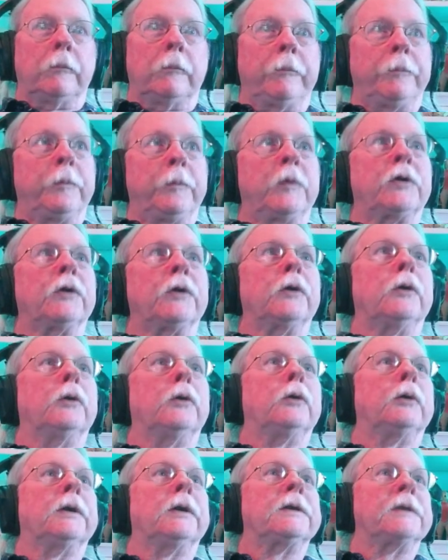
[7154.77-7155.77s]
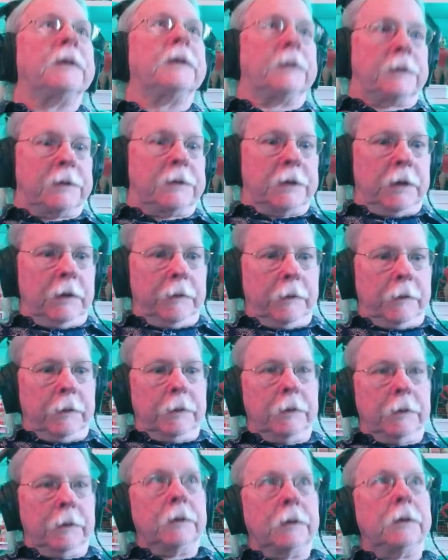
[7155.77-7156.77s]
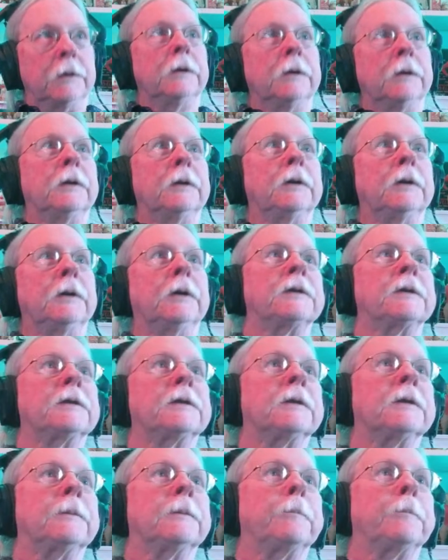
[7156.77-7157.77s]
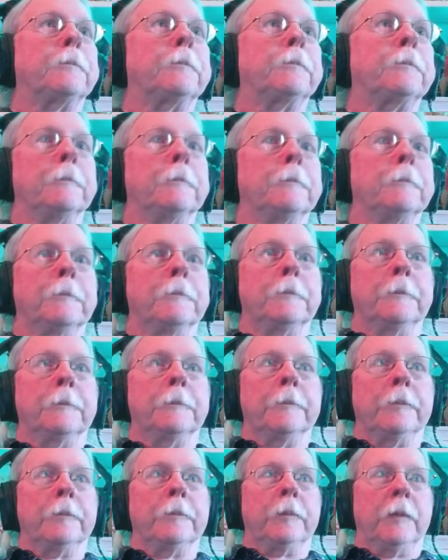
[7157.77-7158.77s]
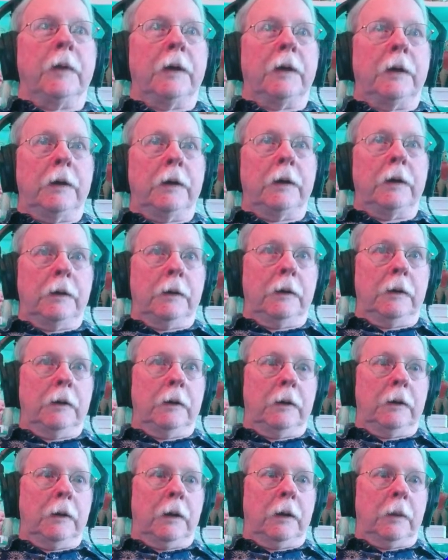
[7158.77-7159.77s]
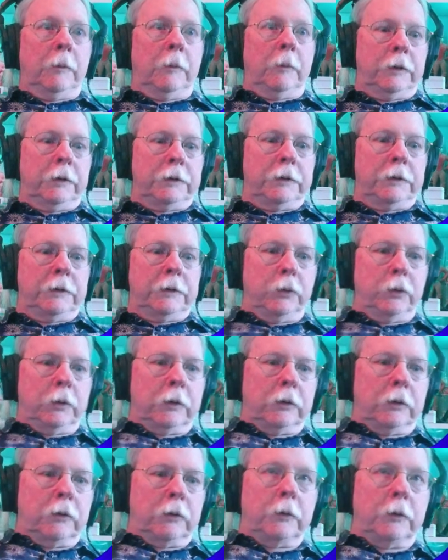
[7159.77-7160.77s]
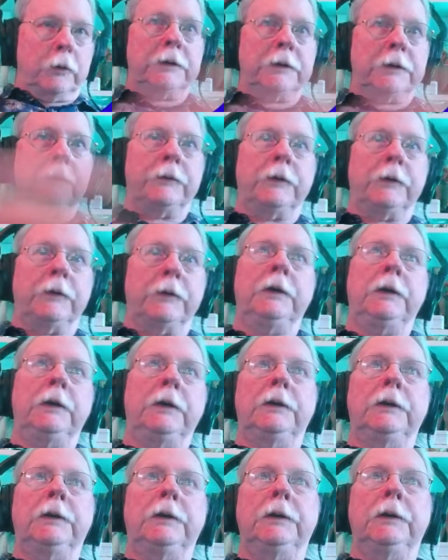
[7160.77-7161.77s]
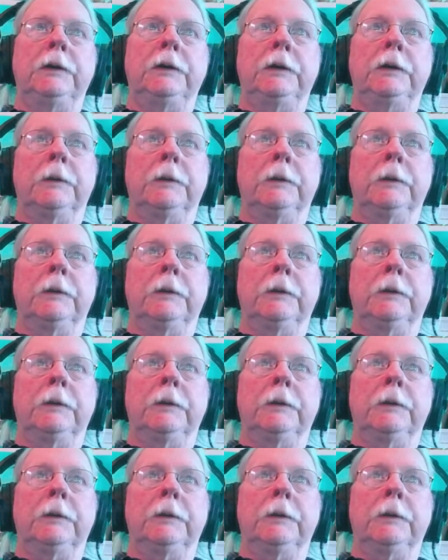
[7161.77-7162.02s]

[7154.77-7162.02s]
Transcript: So let's hit save on this. And I'm going to just do a Control-Shift-E.